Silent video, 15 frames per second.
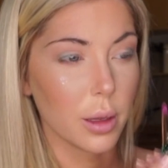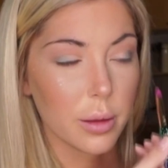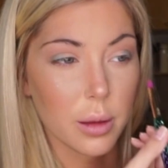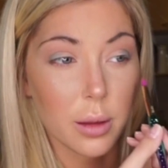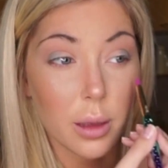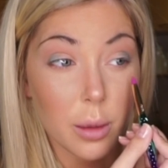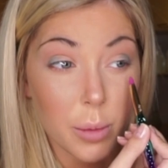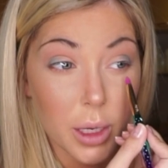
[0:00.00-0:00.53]

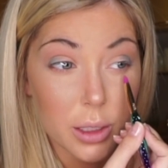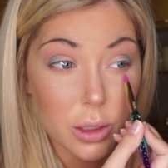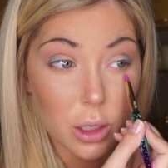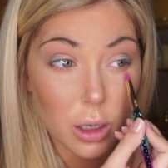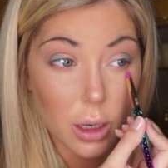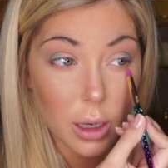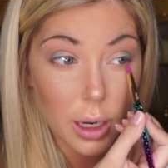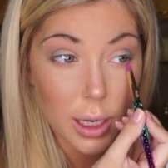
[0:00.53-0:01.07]
That makes
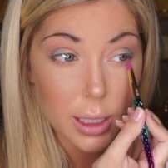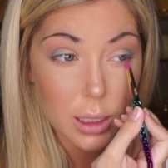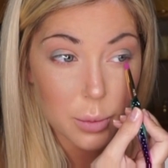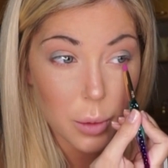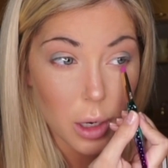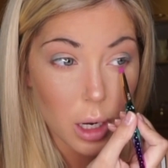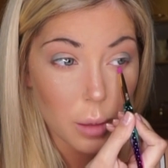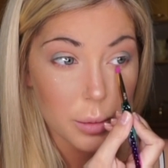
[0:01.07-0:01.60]
your
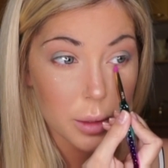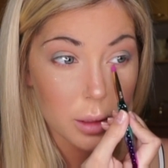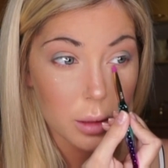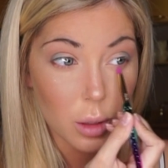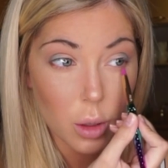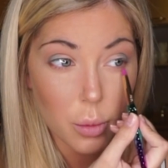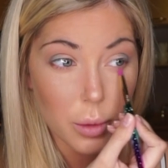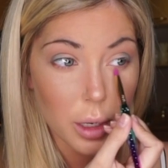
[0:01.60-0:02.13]
eyes pop
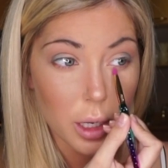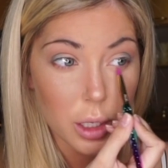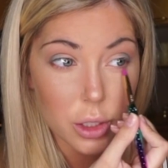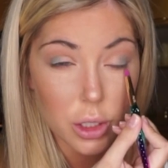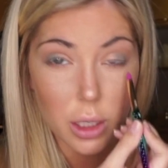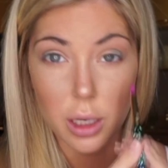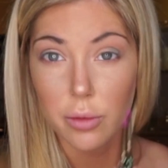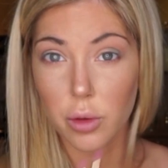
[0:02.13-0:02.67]
so
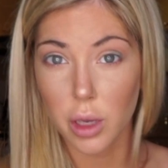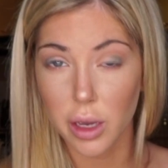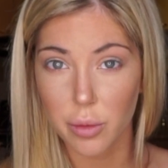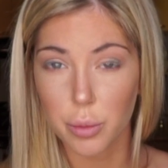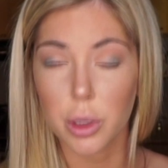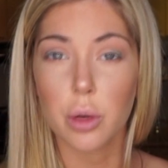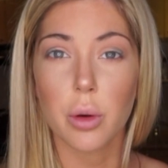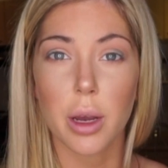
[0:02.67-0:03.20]
much. Like if you
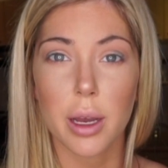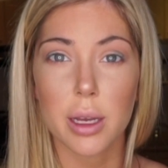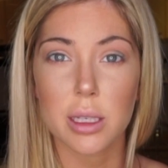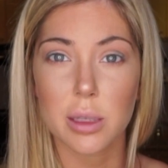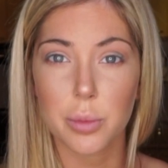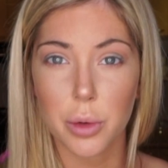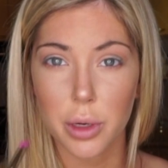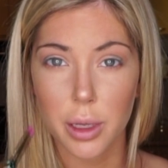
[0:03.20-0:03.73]
have blue
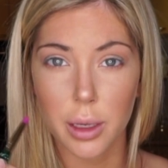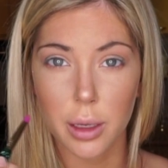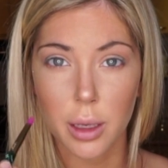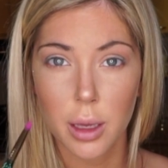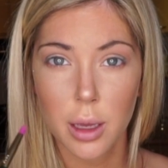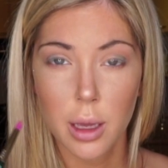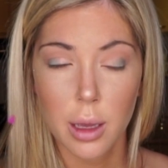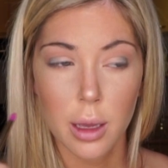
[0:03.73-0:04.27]
eyes, putting
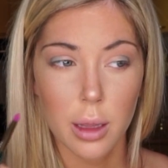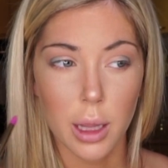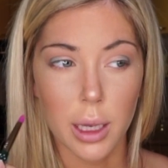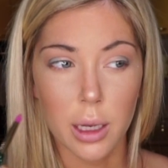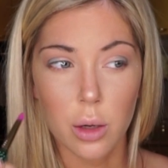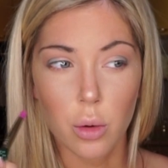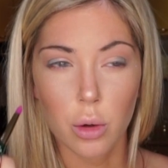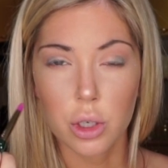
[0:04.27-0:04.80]

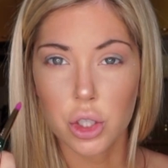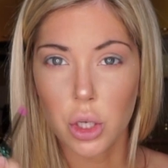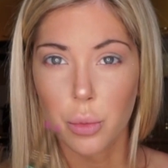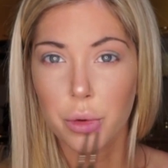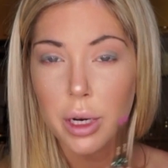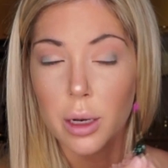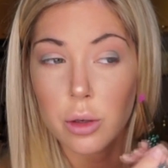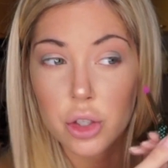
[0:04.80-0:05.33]
like an orangey
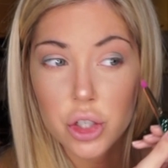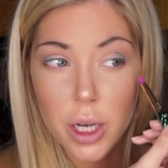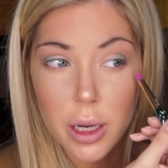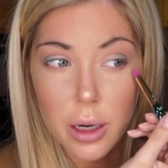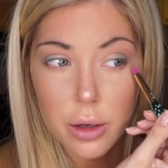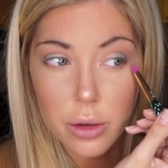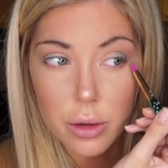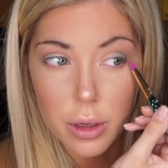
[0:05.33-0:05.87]
brown
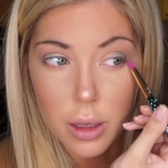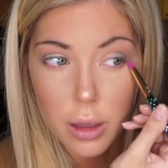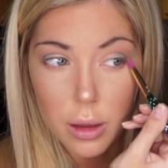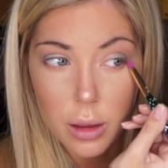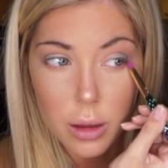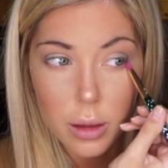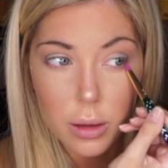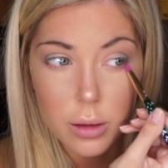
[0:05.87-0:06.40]
shade
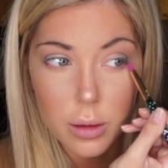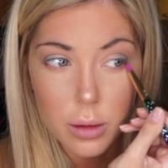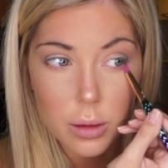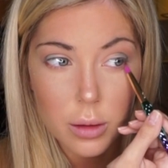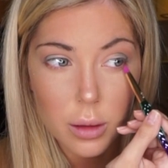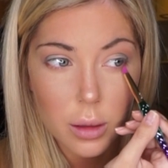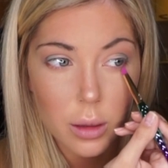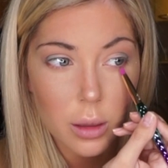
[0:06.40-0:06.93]
underneath
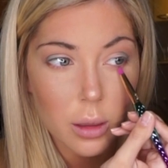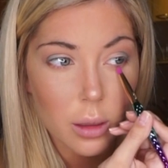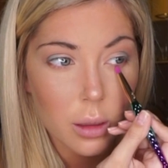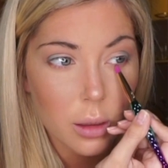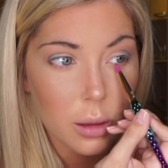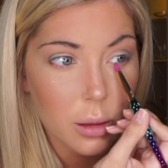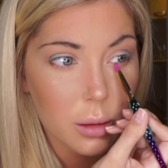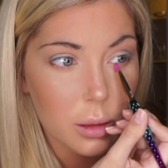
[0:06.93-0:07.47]

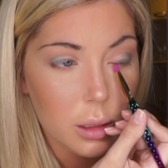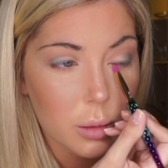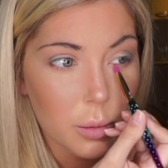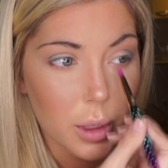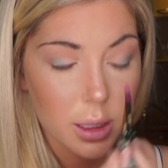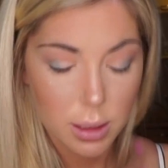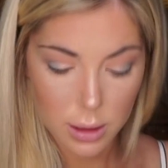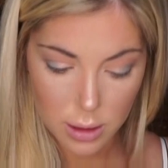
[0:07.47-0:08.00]
just
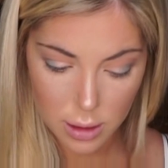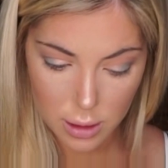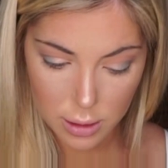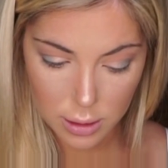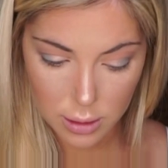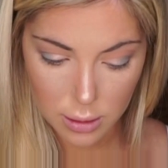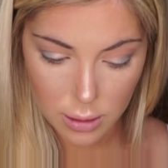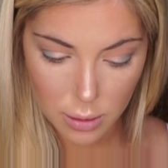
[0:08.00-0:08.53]
makes it
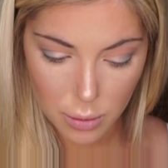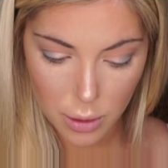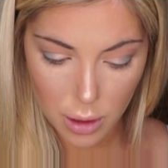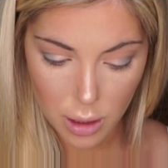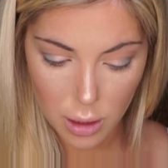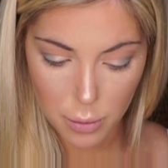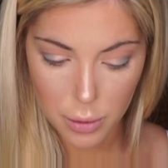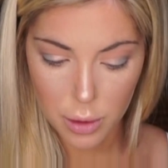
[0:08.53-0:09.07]
instantly
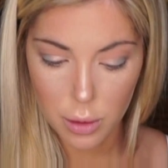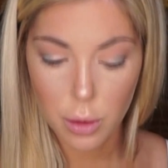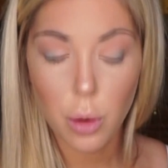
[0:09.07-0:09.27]
pop.